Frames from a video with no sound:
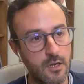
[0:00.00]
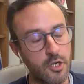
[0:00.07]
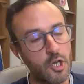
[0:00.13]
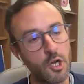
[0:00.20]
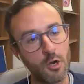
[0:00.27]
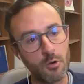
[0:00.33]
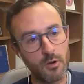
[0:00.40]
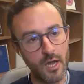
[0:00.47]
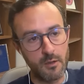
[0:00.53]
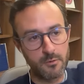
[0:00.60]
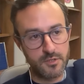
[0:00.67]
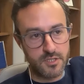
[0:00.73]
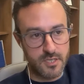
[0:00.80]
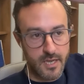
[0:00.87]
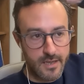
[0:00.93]
No, I
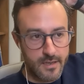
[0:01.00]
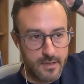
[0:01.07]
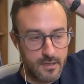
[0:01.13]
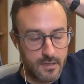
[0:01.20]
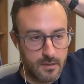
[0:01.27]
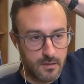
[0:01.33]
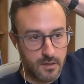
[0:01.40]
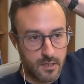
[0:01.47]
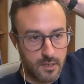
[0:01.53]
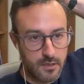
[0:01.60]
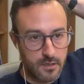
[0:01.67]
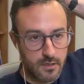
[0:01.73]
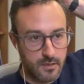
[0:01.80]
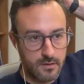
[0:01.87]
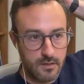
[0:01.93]
would say
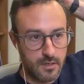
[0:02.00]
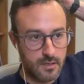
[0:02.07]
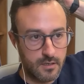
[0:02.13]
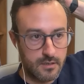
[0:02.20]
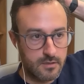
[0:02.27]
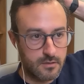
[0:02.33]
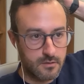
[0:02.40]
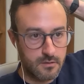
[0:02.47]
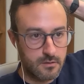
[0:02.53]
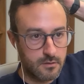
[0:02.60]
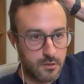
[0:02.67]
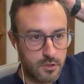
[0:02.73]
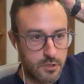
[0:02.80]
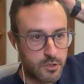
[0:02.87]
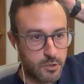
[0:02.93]
there are
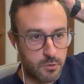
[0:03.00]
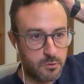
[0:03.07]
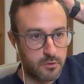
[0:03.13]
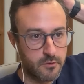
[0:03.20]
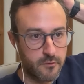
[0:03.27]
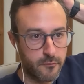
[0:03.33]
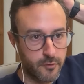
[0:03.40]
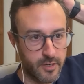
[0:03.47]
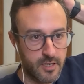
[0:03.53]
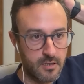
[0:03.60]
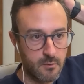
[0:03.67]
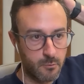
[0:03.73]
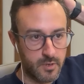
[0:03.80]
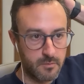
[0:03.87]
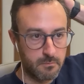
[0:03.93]
2 or
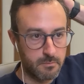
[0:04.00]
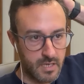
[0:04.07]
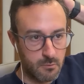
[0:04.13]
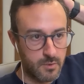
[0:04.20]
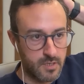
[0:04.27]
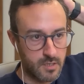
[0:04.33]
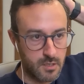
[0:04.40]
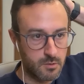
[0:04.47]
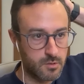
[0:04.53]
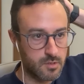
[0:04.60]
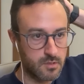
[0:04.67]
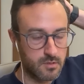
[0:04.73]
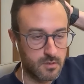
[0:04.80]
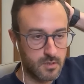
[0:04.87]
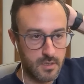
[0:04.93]
3 big
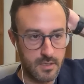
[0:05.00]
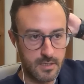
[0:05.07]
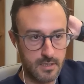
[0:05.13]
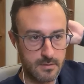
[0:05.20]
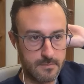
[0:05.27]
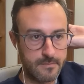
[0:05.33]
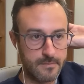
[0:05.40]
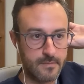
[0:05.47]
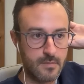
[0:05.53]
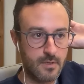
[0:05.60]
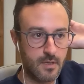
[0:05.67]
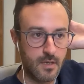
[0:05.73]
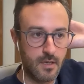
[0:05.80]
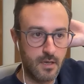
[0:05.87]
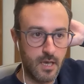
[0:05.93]
windows.
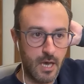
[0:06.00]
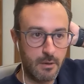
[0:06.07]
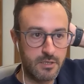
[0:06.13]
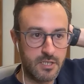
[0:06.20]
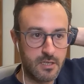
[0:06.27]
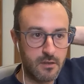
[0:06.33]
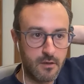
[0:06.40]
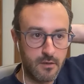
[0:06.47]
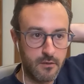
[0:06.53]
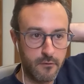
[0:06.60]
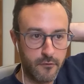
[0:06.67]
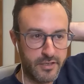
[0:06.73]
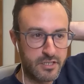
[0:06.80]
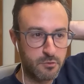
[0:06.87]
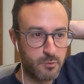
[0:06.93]
I would say that the
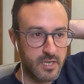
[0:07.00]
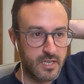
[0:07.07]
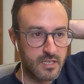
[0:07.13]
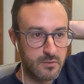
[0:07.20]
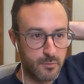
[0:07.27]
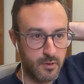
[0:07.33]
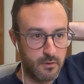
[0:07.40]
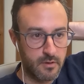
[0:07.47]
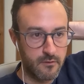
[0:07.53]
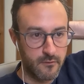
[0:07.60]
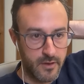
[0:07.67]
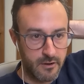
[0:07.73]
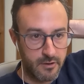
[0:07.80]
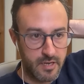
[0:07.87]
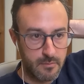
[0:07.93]
first week is probably
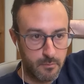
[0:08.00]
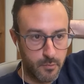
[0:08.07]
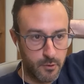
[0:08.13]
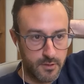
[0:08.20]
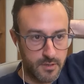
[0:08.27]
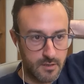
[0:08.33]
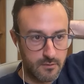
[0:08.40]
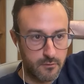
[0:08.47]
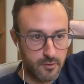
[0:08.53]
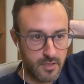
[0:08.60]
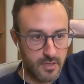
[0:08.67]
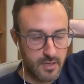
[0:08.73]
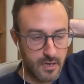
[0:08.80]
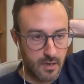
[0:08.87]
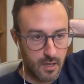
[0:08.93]
very important for
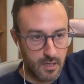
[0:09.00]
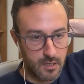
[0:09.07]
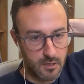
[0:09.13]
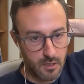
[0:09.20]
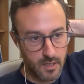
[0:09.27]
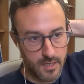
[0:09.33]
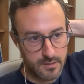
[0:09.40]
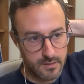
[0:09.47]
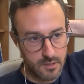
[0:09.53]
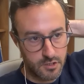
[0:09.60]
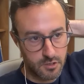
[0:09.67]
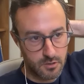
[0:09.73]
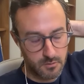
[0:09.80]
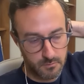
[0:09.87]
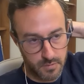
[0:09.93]
that early
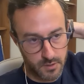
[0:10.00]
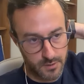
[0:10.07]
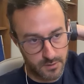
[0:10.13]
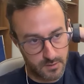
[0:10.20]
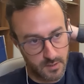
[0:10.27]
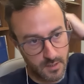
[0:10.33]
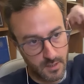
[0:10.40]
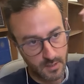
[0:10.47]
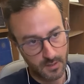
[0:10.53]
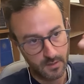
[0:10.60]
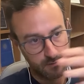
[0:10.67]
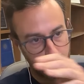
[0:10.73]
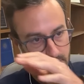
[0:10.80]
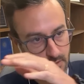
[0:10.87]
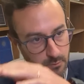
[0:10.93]
colonization because
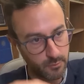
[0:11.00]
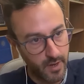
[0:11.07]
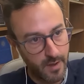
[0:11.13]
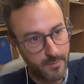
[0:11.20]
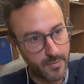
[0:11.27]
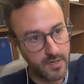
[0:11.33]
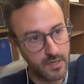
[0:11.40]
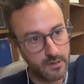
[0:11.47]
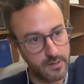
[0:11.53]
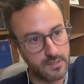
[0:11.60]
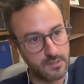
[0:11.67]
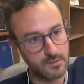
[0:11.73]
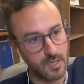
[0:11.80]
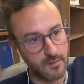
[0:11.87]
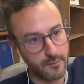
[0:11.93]
there's a rapid increase
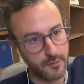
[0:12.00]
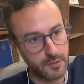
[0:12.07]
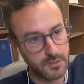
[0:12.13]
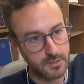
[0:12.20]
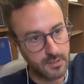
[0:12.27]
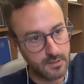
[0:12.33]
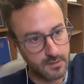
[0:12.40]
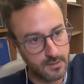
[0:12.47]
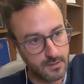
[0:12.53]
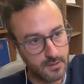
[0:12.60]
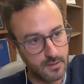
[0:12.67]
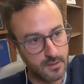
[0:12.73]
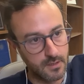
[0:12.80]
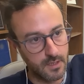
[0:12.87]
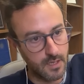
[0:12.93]
in diversity,
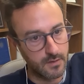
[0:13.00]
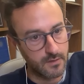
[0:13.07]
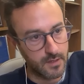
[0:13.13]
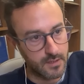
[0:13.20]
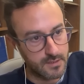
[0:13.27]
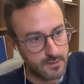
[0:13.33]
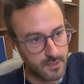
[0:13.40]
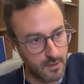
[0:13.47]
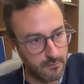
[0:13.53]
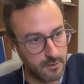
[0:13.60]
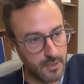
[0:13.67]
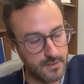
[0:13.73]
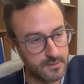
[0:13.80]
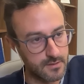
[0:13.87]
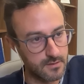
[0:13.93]
and then it
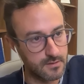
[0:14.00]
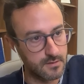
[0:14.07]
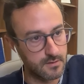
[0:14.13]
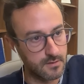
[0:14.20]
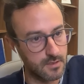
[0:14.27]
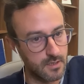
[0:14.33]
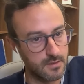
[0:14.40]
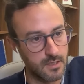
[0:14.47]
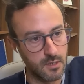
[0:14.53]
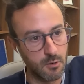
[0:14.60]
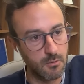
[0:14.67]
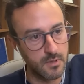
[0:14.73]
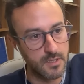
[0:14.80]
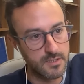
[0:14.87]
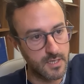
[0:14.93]
stabilizes, and that
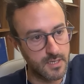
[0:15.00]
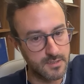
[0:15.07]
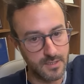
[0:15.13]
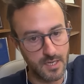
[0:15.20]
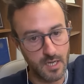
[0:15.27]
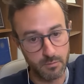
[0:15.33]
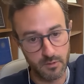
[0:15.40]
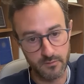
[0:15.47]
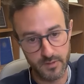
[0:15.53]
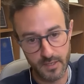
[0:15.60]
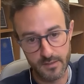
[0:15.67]
only takes a couple of